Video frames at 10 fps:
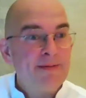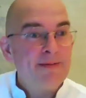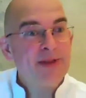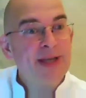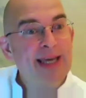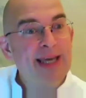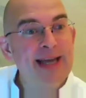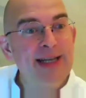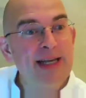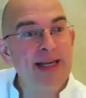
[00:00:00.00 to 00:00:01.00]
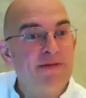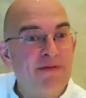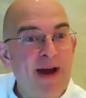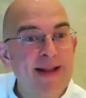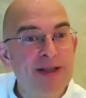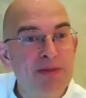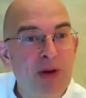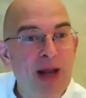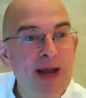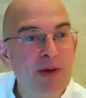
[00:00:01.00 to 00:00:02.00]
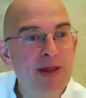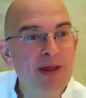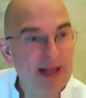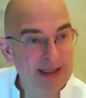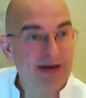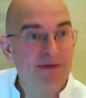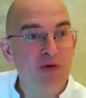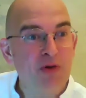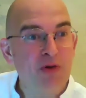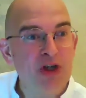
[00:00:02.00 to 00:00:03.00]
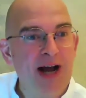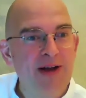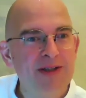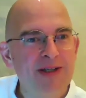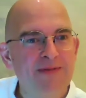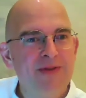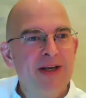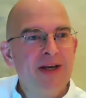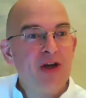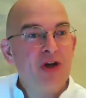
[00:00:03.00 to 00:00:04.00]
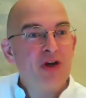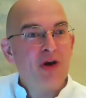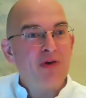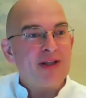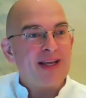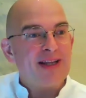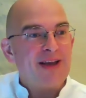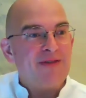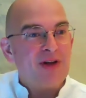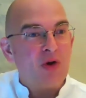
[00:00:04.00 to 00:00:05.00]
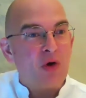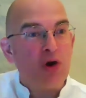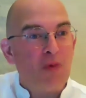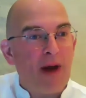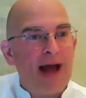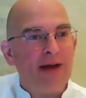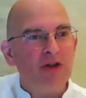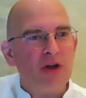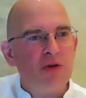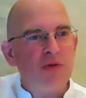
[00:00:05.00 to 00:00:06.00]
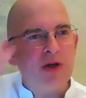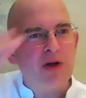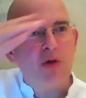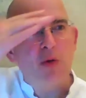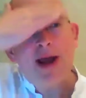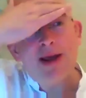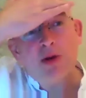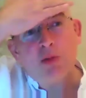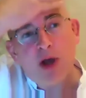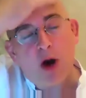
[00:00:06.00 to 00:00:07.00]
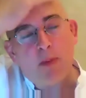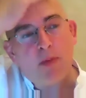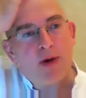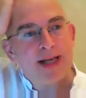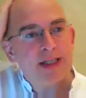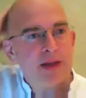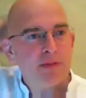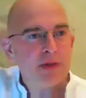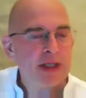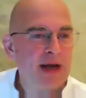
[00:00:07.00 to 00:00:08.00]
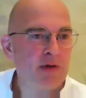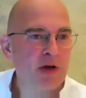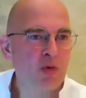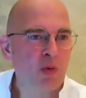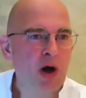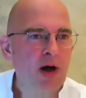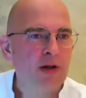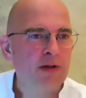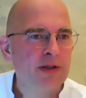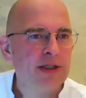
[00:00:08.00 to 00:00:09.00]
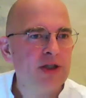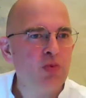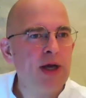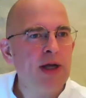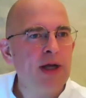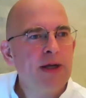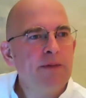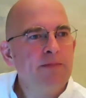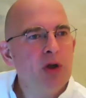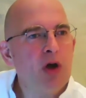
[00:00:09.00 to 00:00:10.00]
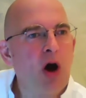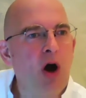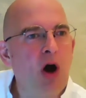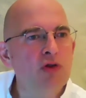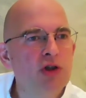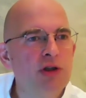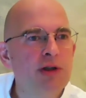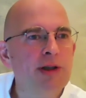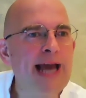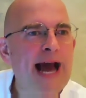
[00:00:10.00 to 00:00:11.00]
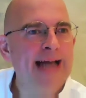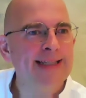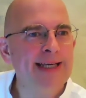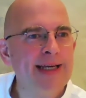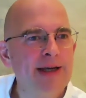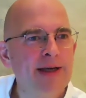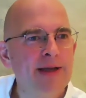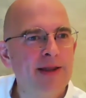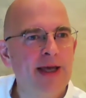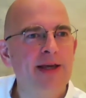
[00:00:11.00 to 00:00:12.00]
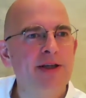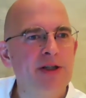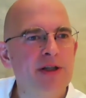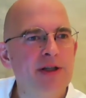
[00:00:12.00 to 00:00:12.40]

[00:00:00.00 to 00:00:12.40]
The kid needs a friend to play with. Let's have another child. And you know, if you look around you, you know, the way that we operate in the material world is we're constantly adding things.